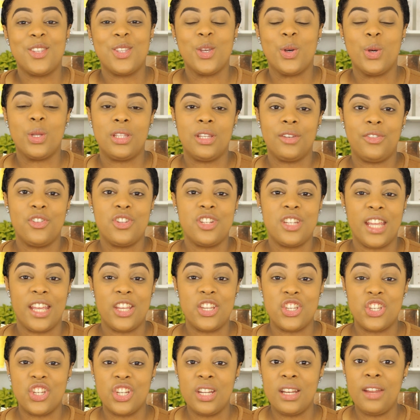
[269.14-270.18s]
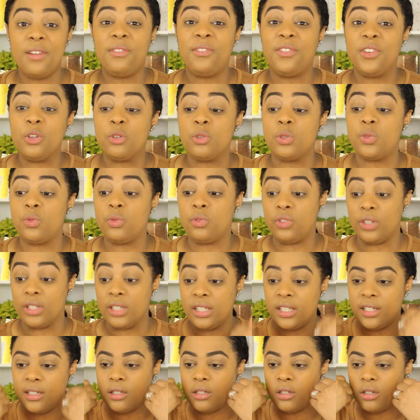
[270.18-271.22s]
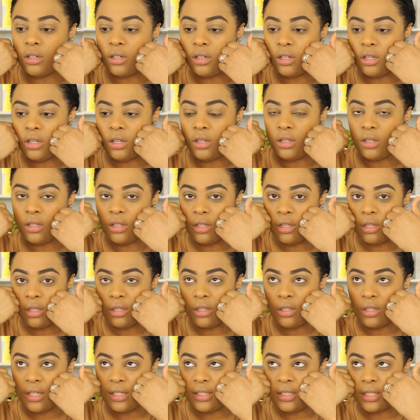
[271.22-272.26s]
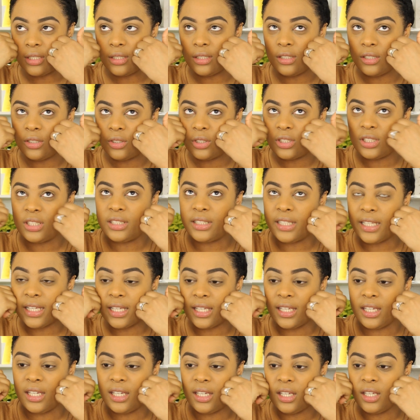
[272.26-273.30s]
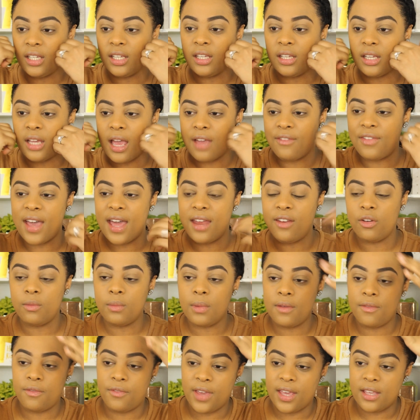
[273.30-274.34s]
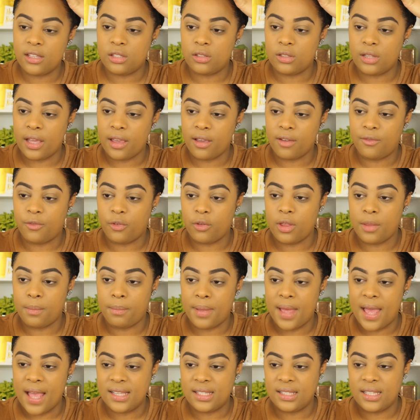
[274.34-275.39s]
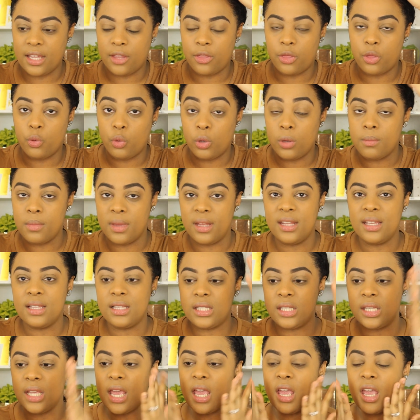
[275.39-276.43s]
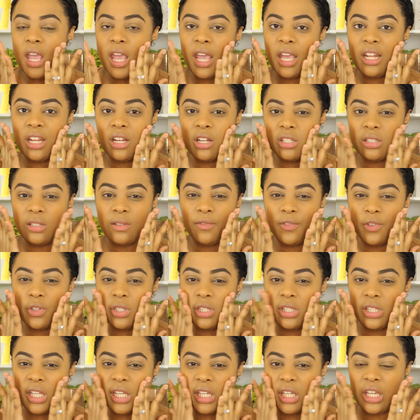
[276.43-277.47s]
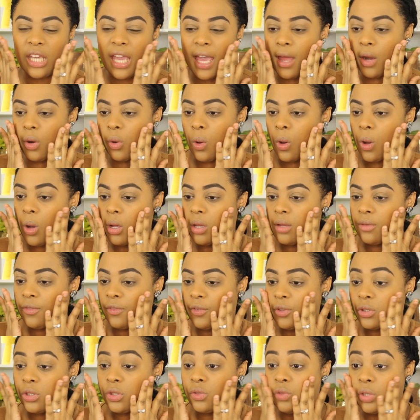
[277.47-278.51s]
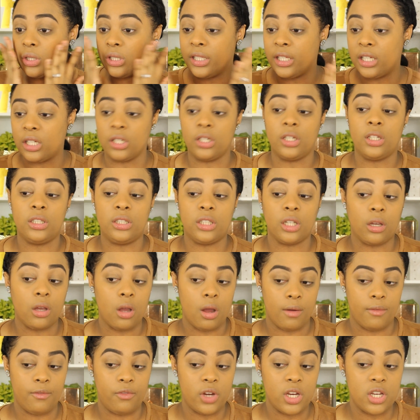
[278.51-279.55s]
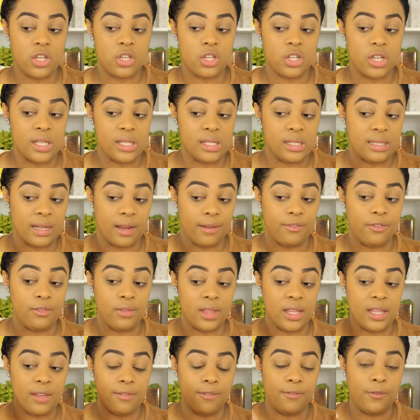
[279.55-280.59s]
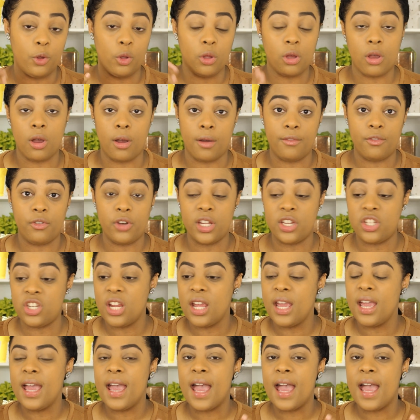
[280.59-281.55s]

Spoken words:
So the foundation feels really good. It's a little sticky. I've had it on my face like for the past like 3 minutes, and it doesn't feel sticky at all. It feels really good. The coverage is definitely full coverage.